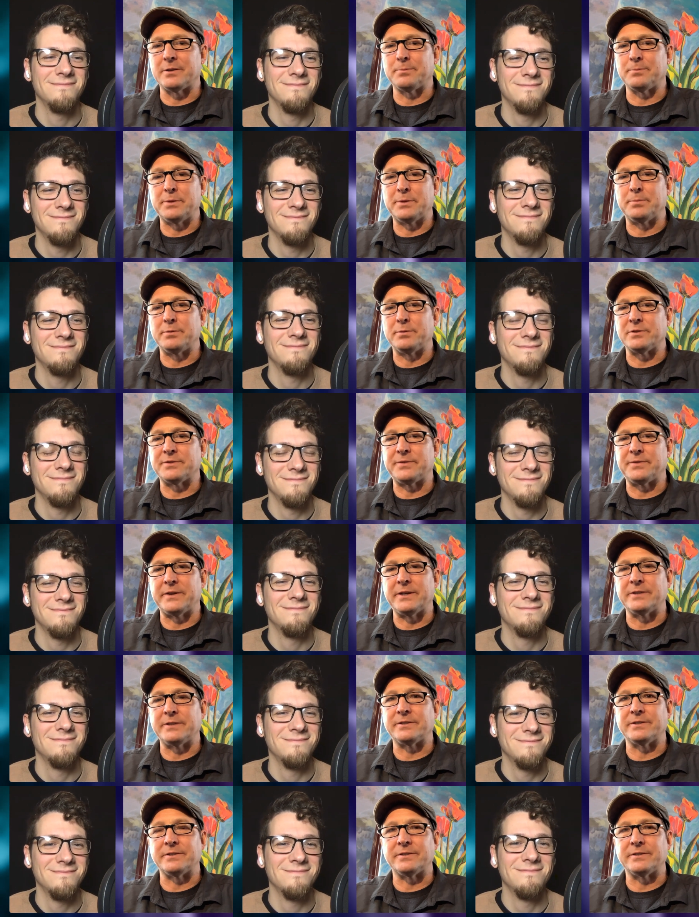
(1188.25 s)
Speaker 1: on people's
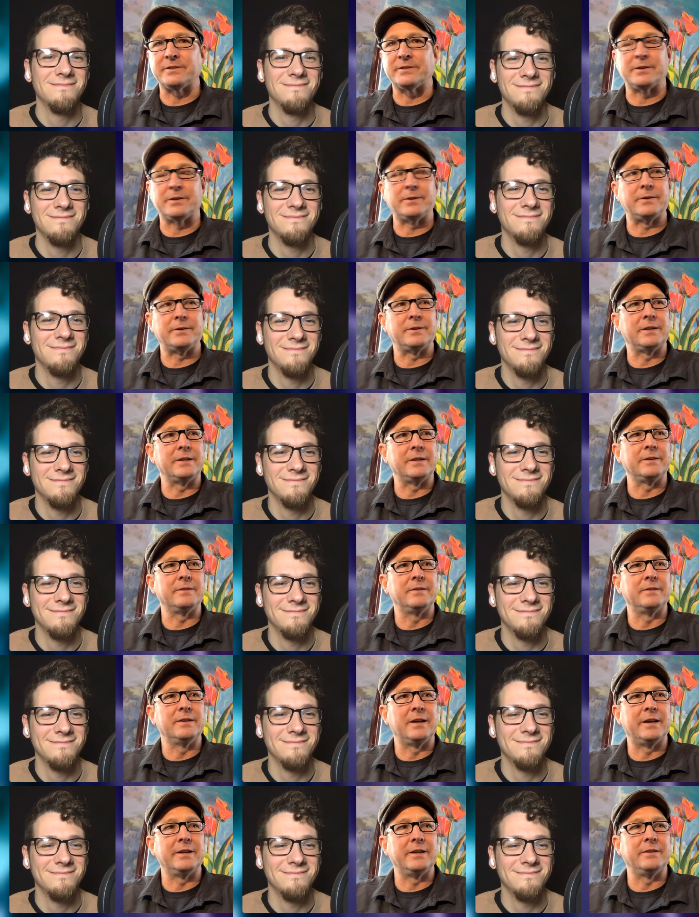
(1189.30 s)
faces. So I,
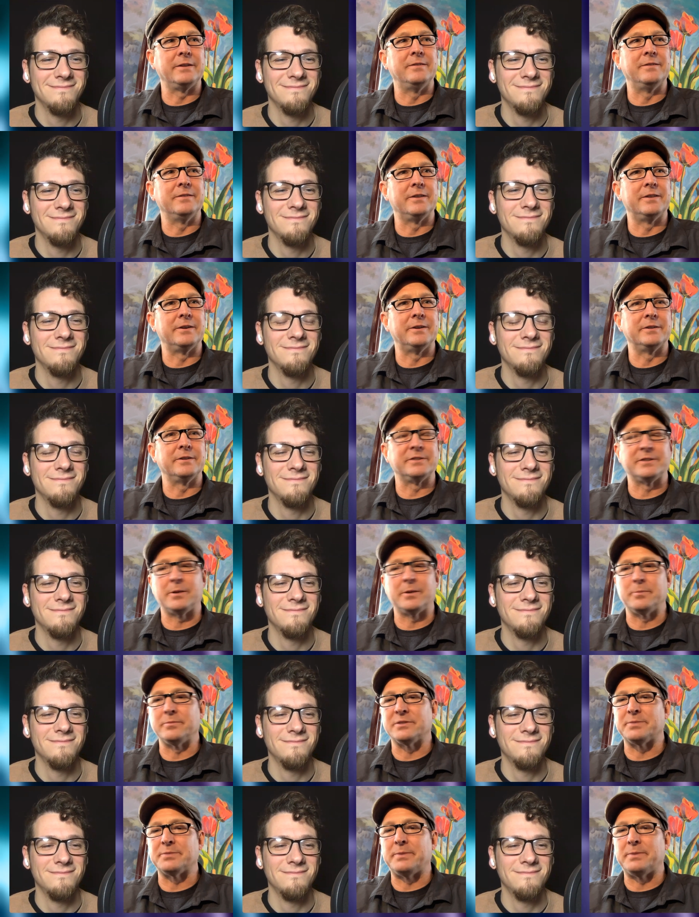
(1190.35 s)
I there is
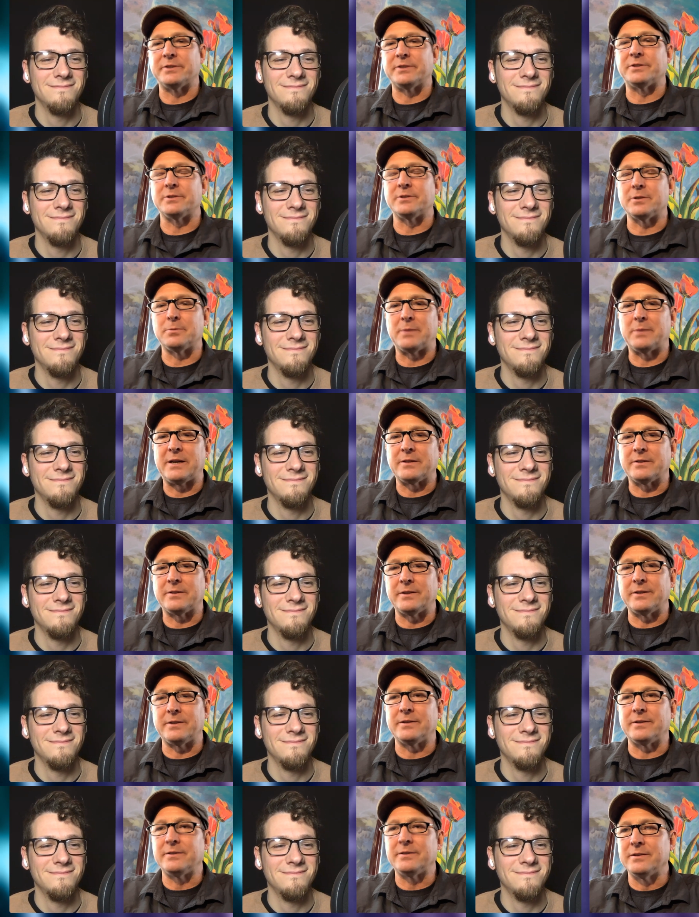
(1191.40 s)
something special about
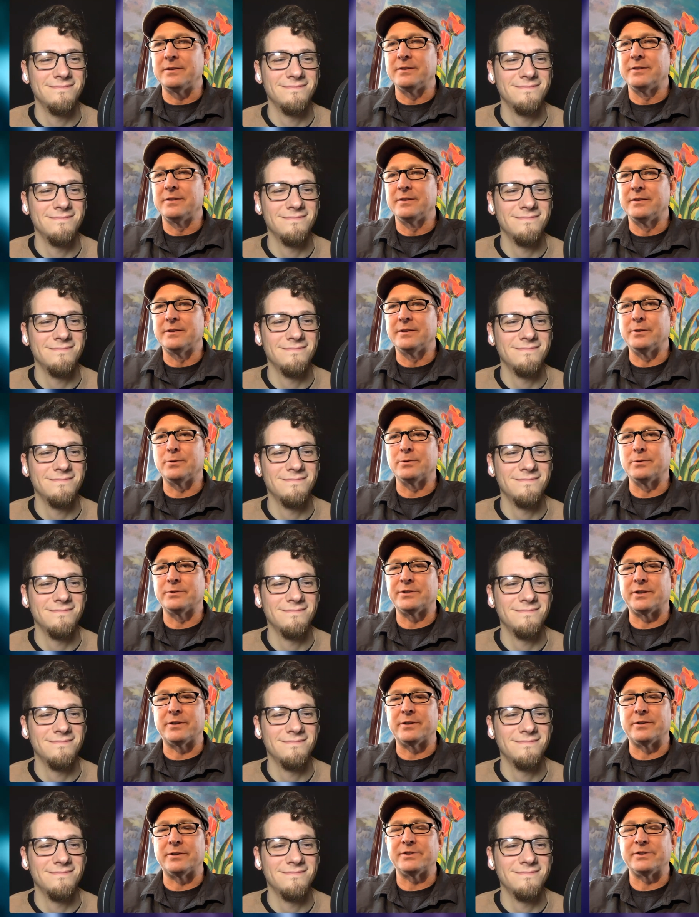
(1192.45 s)
the the old
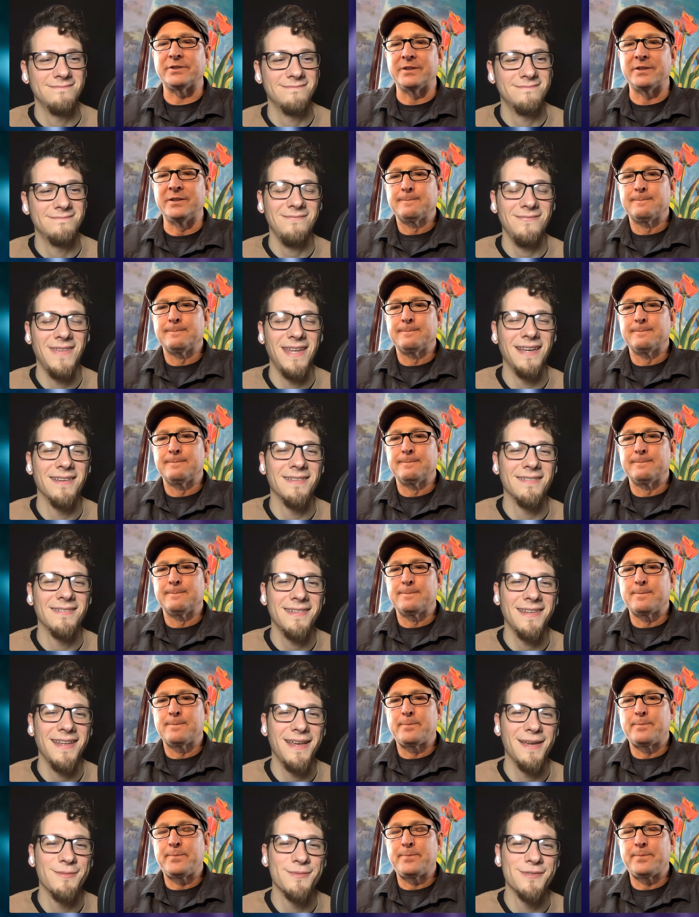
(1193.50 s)
church.
Speaker 2: Yeah,
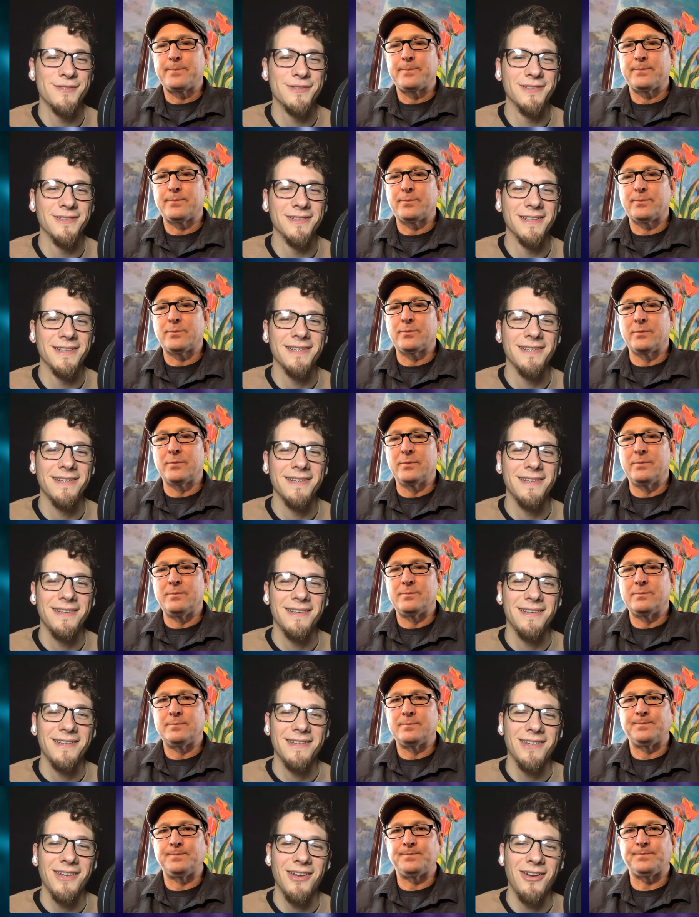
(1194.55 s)
absolutely.
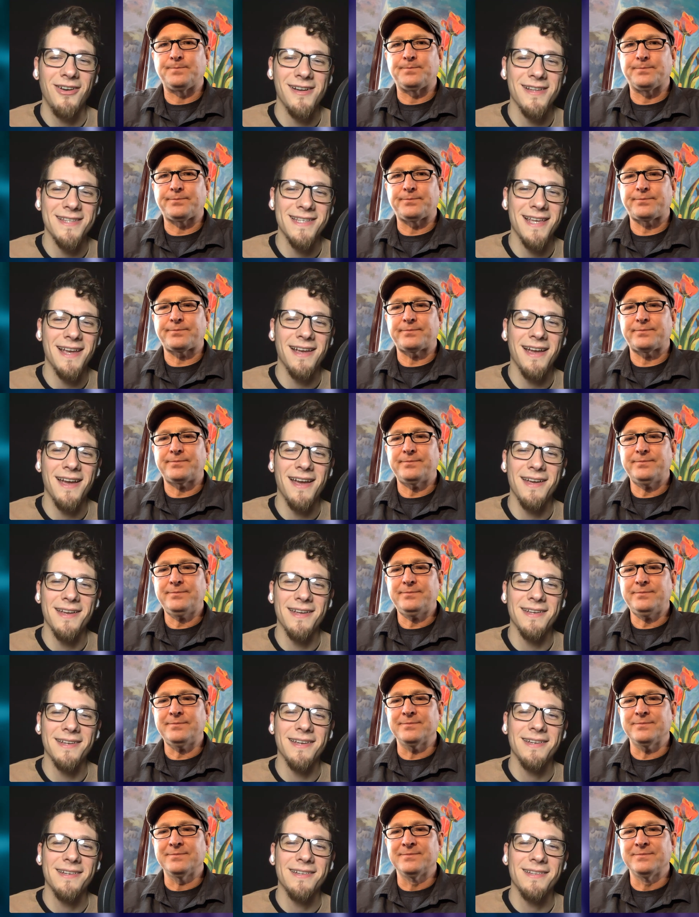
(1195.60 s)
All right, Zack.
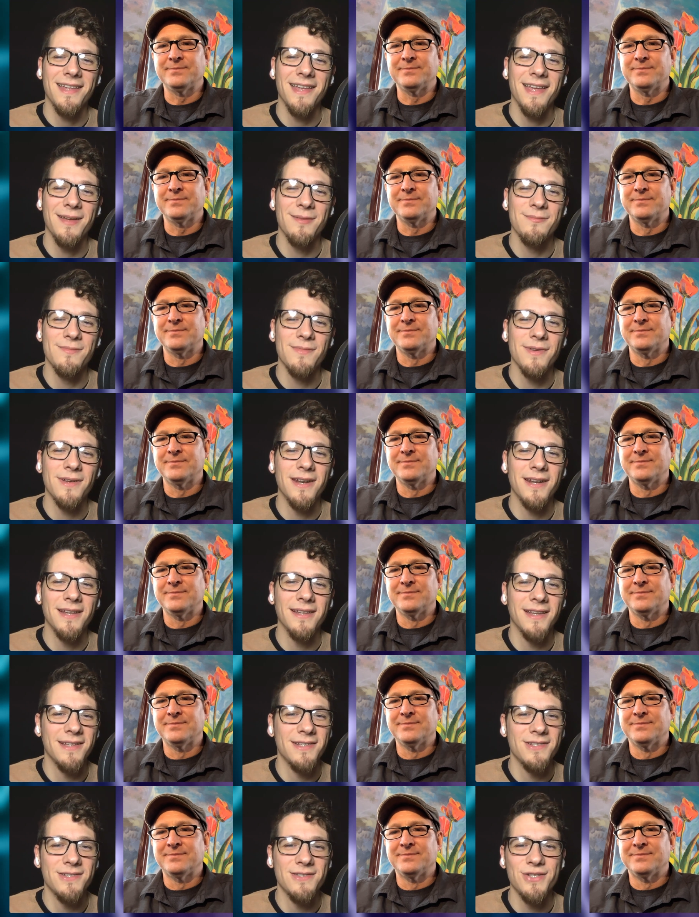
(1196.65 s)
I am gonna
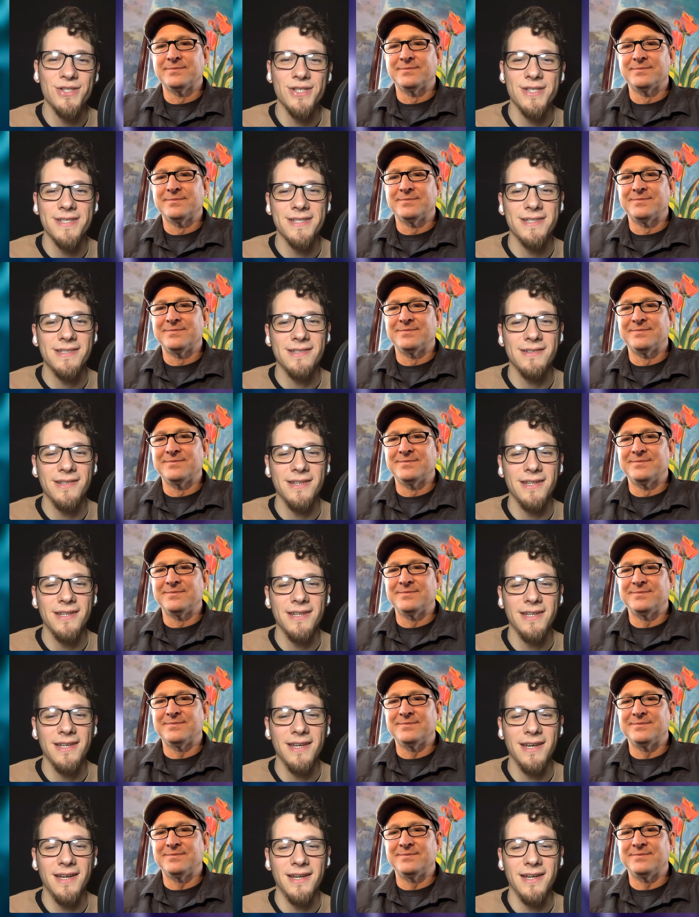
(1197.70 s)
let you just
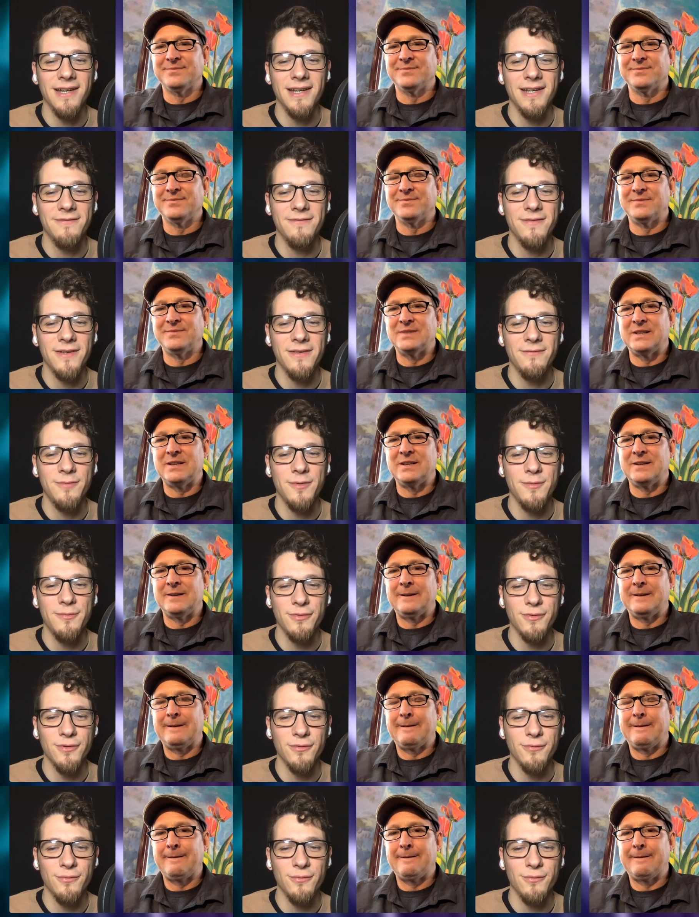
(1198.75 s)
uh, if if people